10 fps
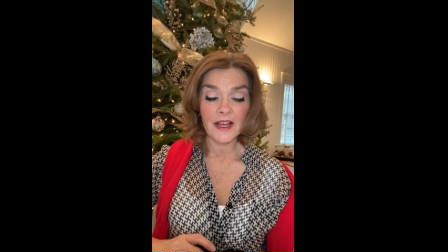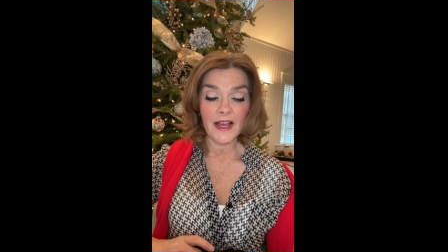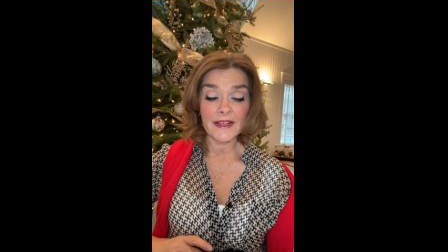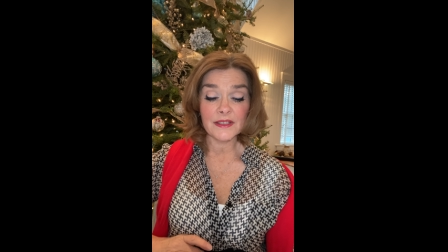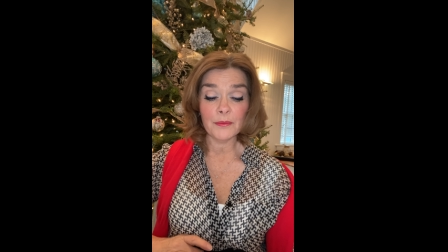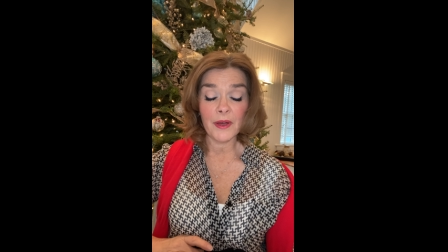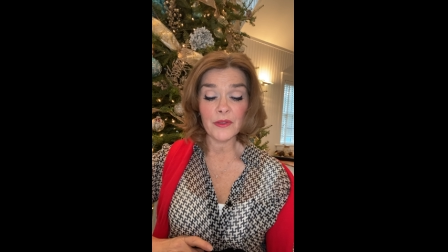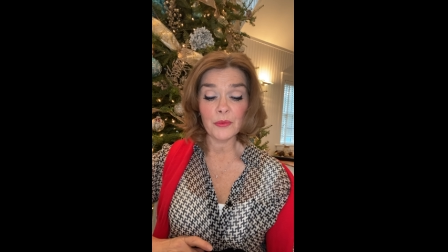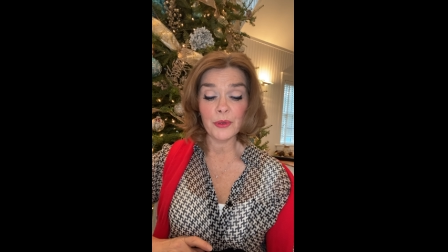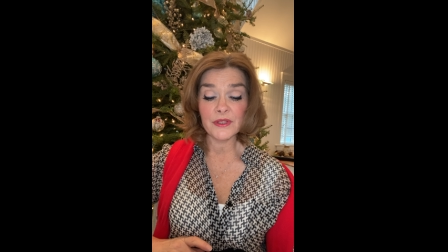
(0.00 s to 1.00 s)
As a
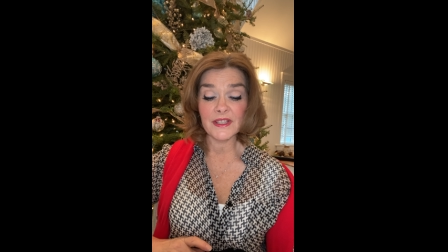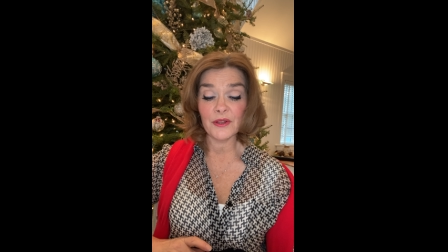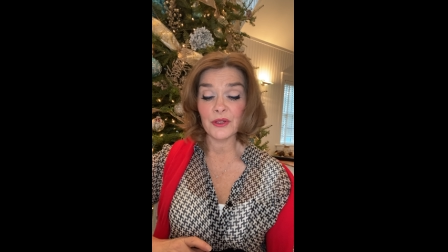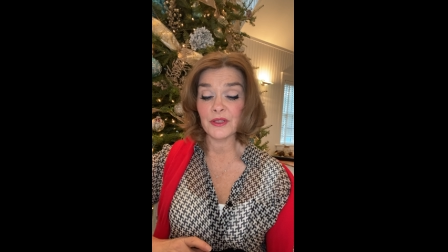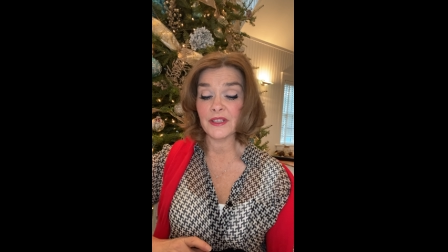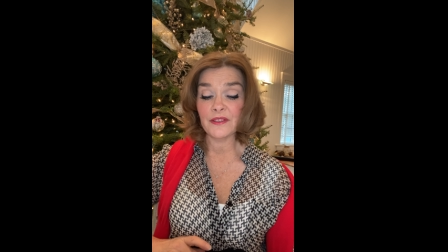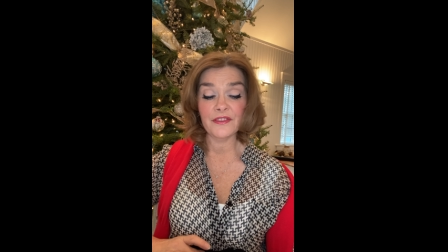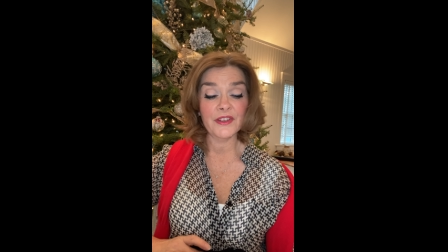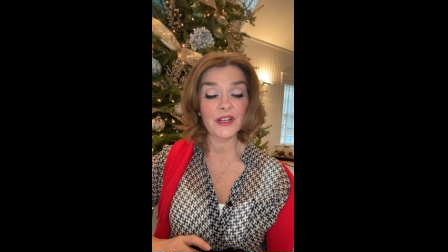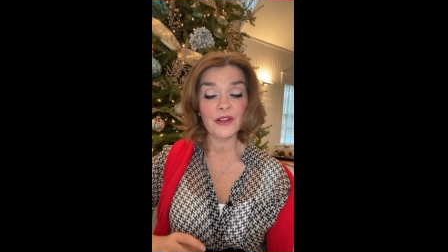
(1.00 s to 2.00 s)
mother puts out her little
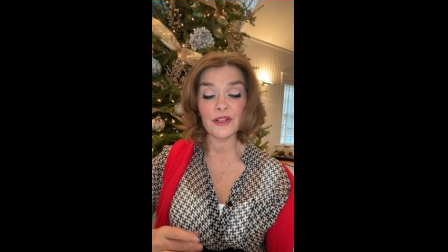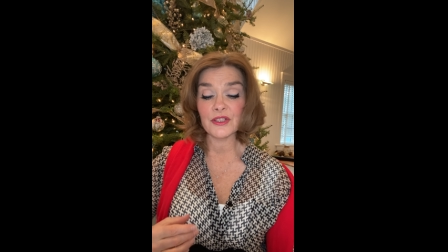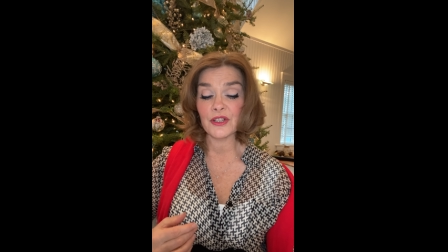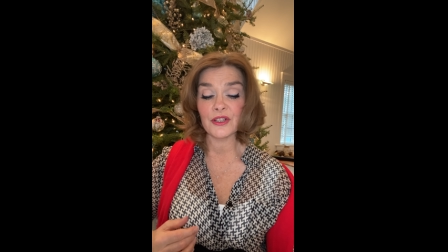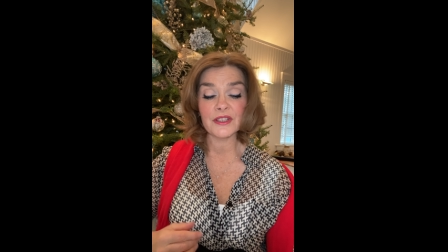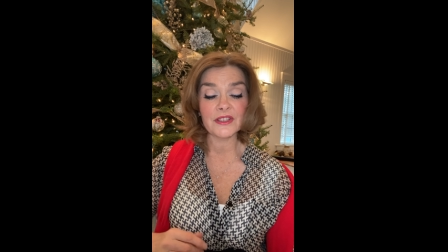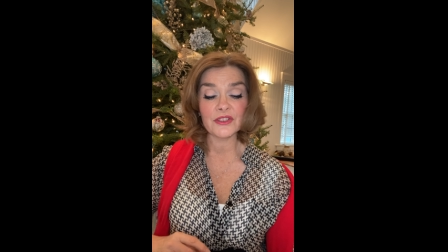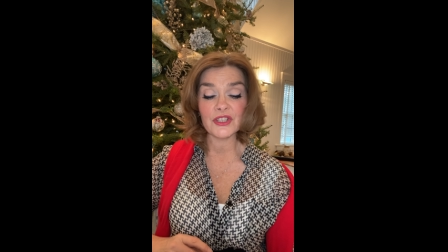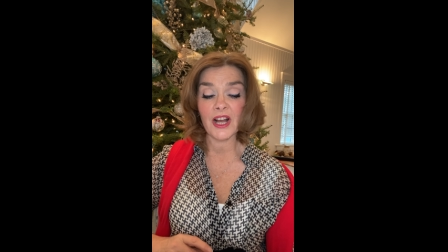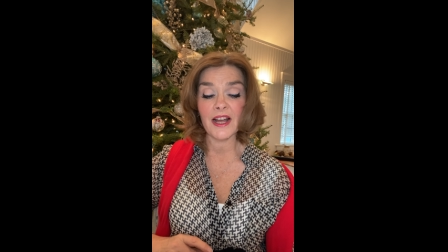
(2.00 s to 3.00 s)
finger to her little
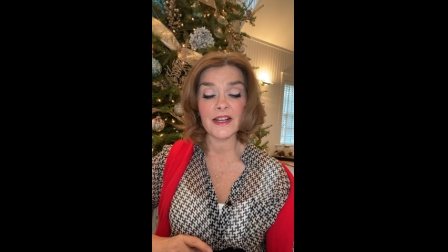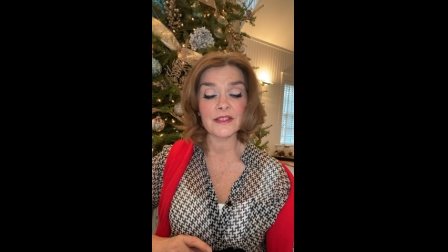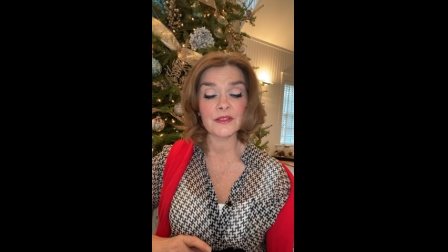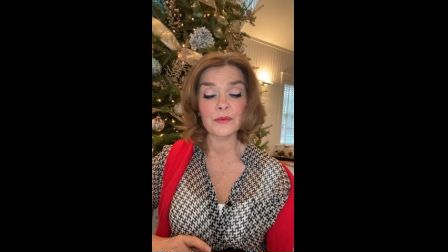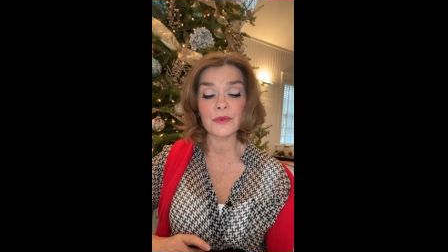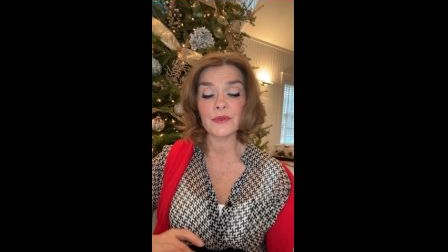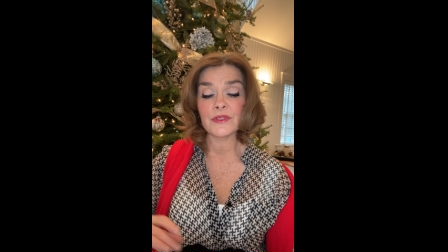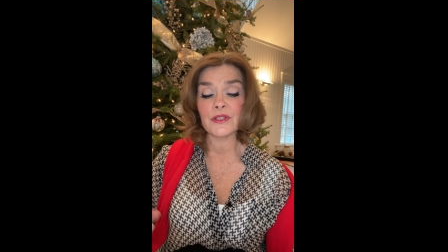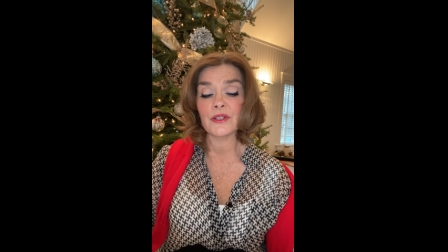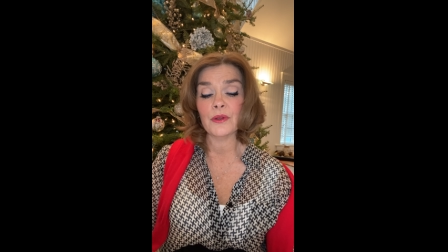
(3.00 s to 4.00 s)
child and
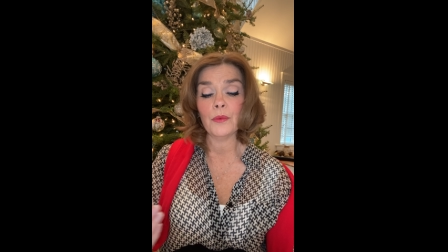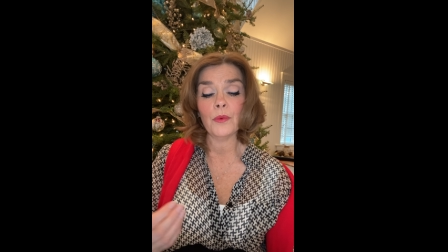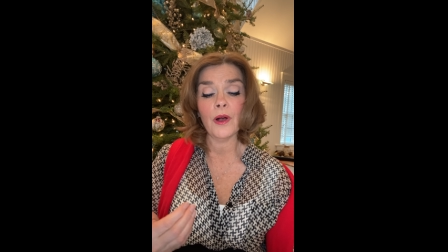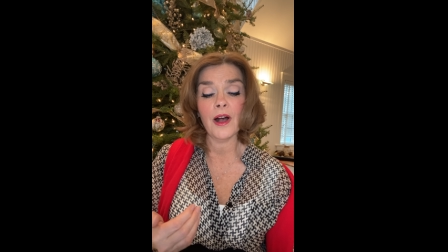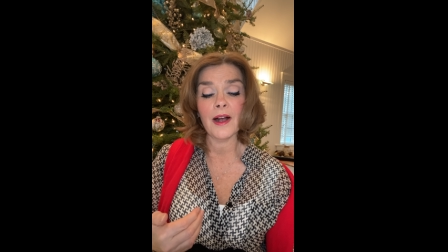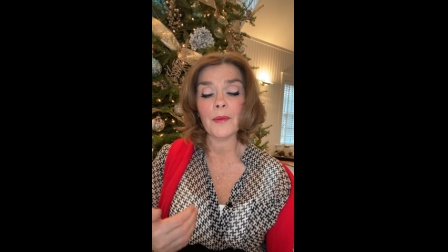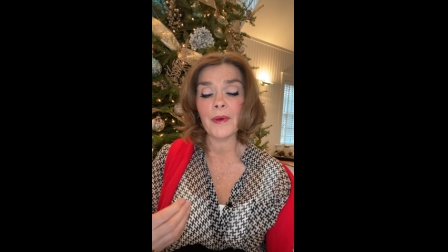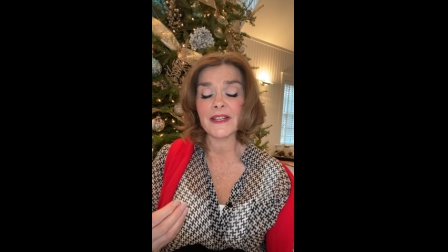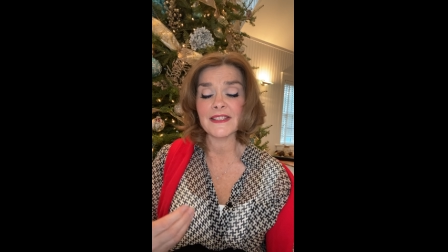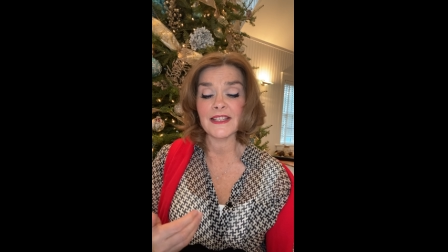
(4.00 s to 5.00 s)
woos her to walk
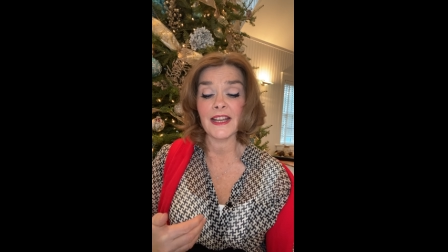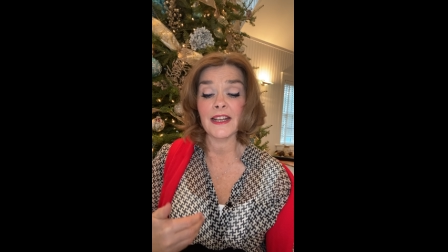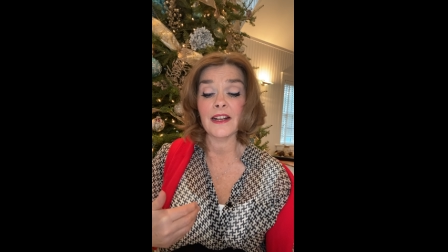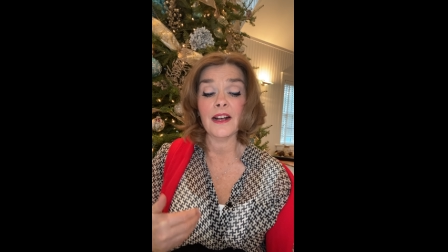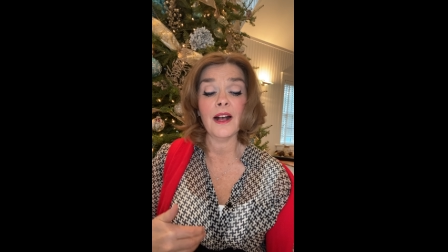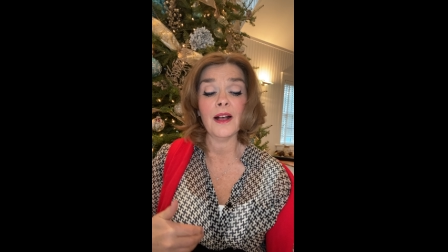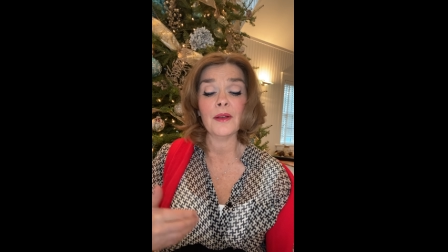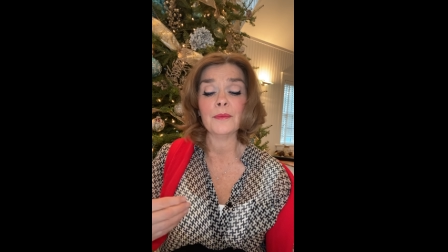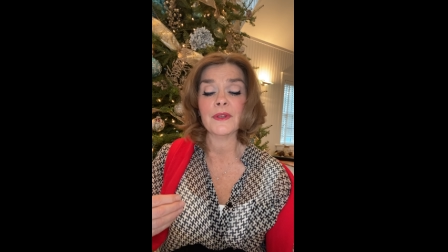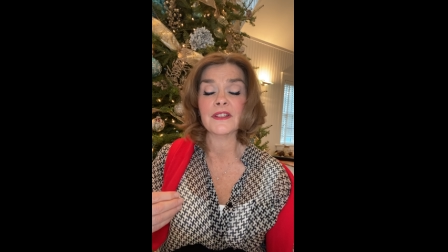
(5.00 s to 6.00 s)
by saying,
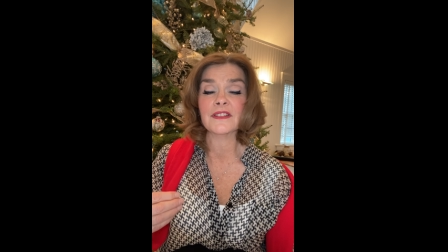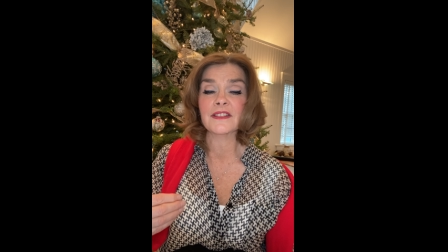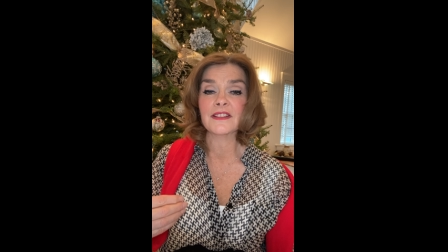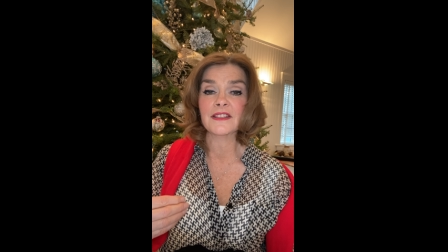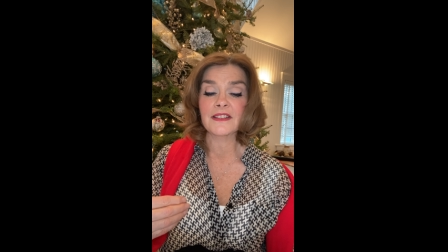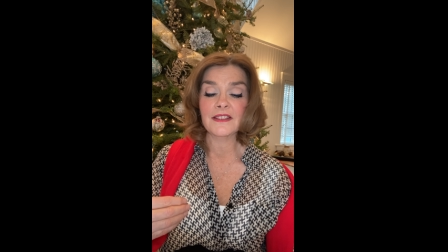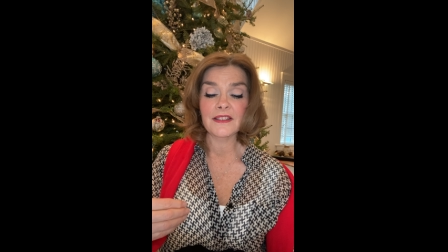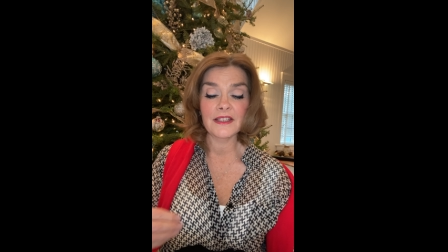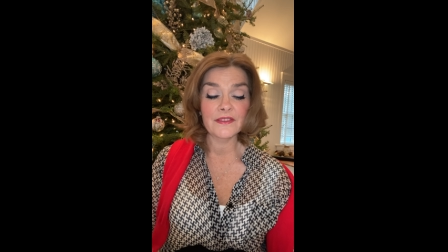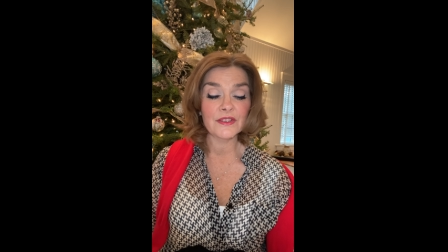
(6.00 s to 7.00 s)
Come,
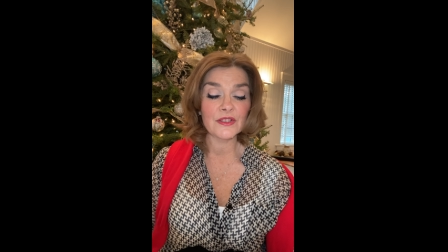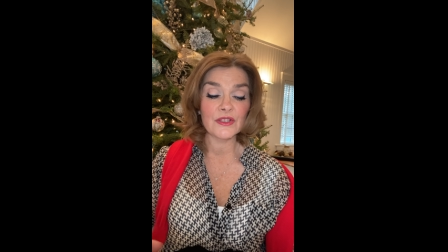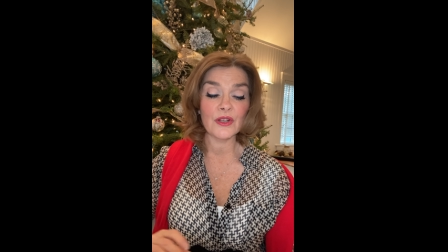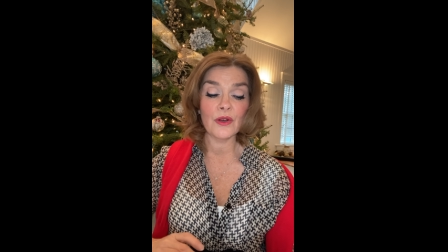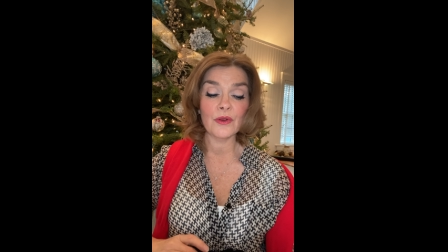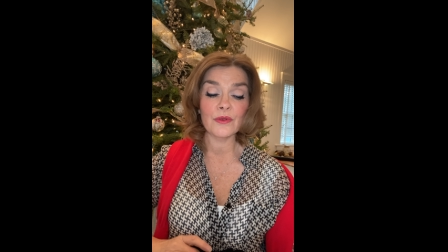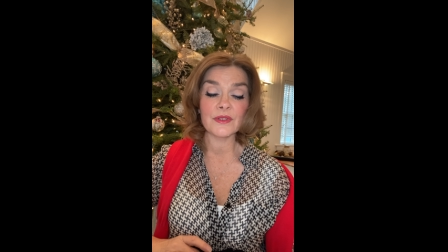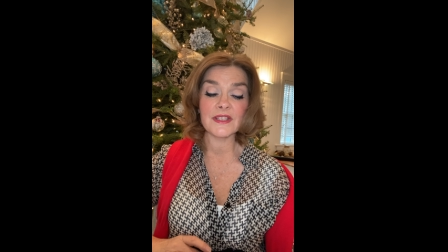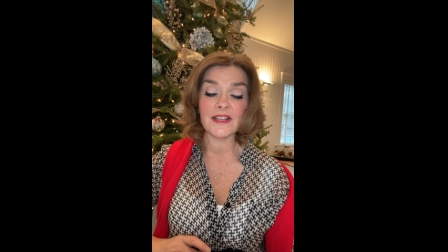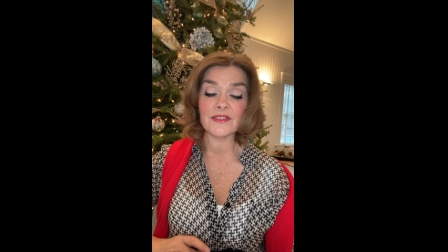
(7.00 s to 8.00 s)
even so
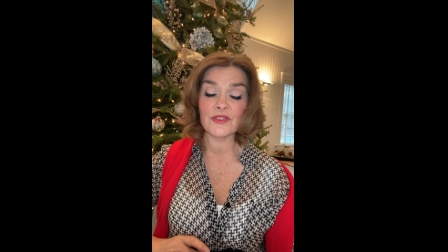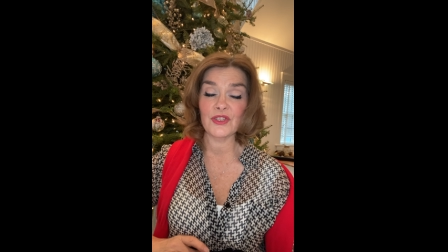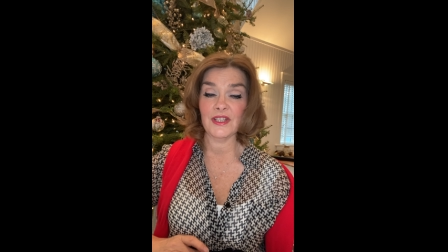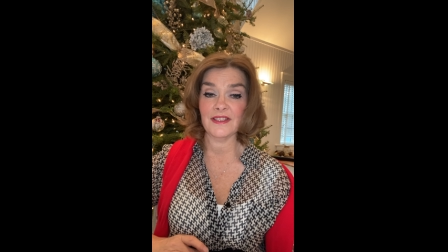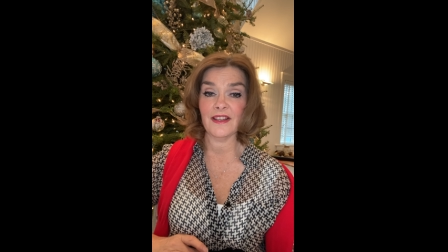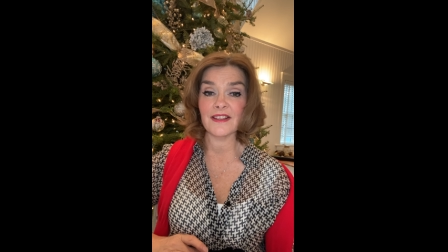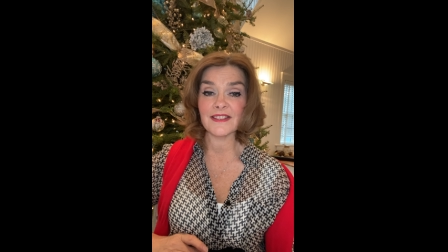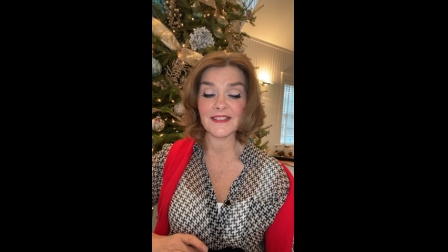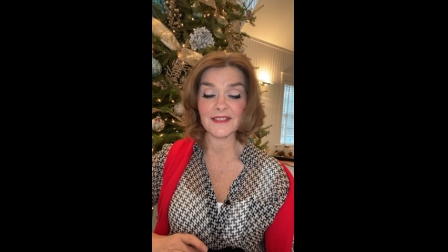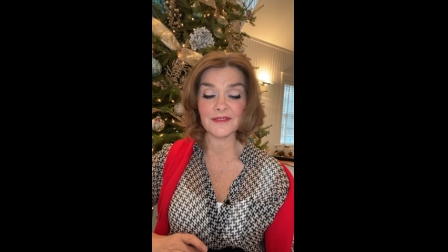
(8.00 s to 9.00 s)
does
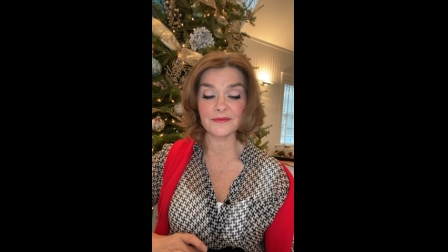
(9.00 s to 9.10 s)
Jesus.